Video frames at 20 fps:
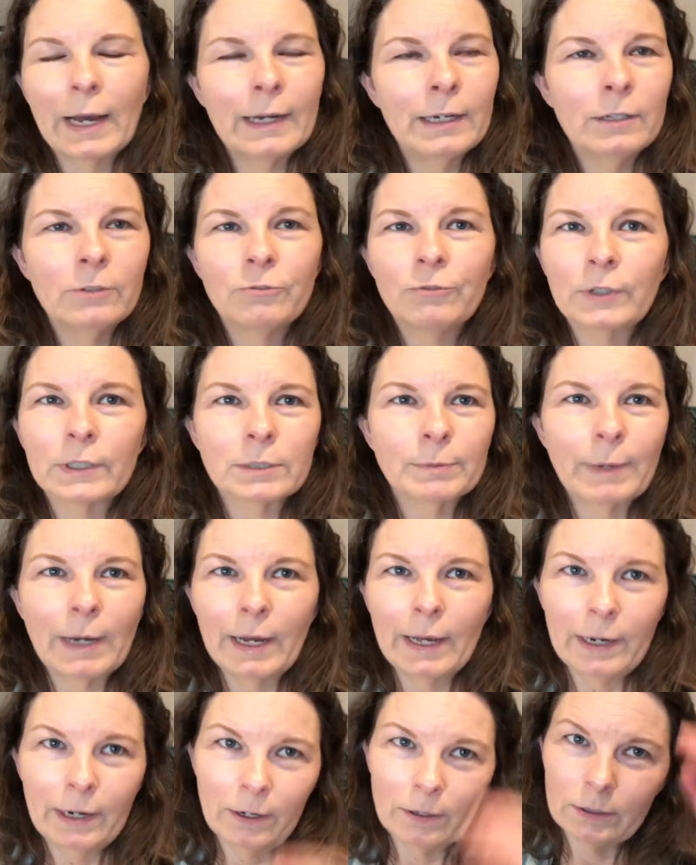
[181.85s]
I didn't fix my
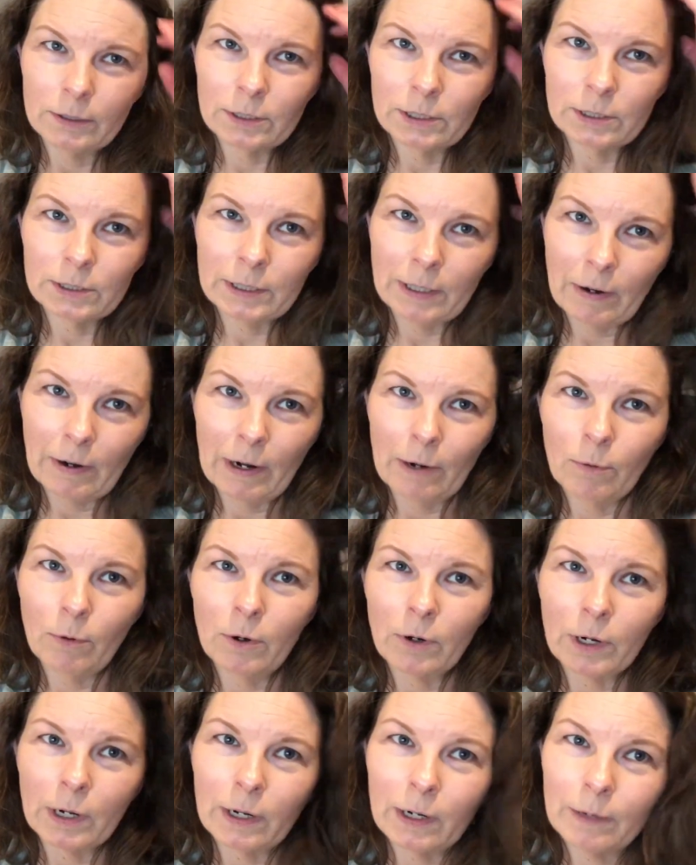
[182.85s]
hair. This is how I
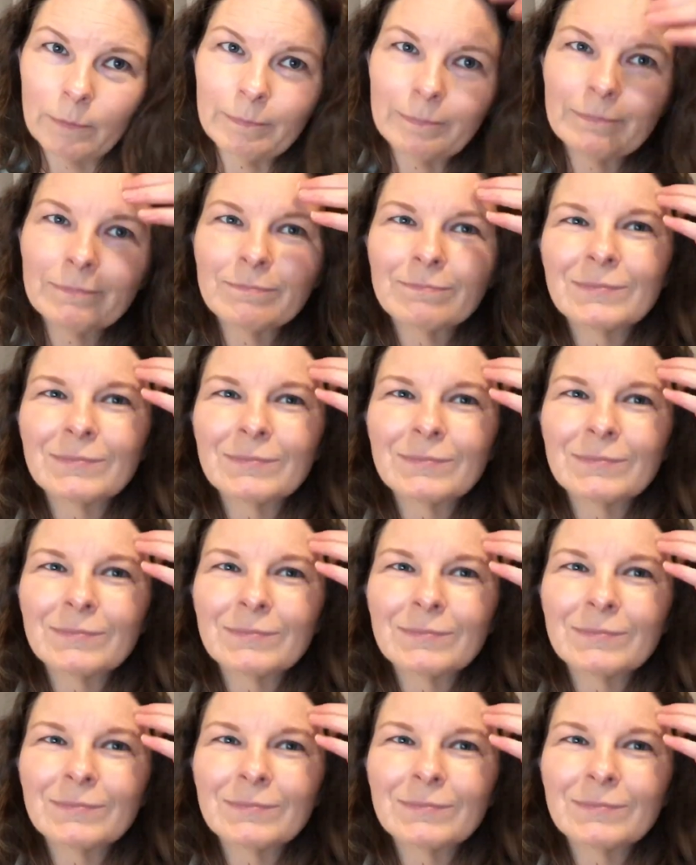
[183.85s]
woke up.